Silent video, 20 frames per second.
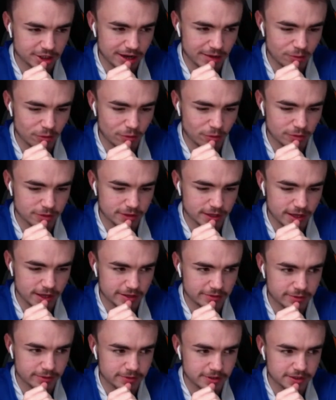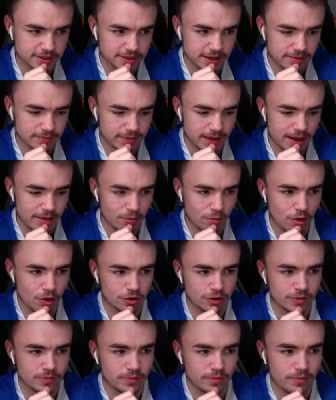Jack Watton was there to intercept that
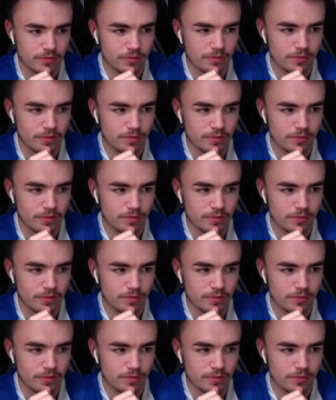one.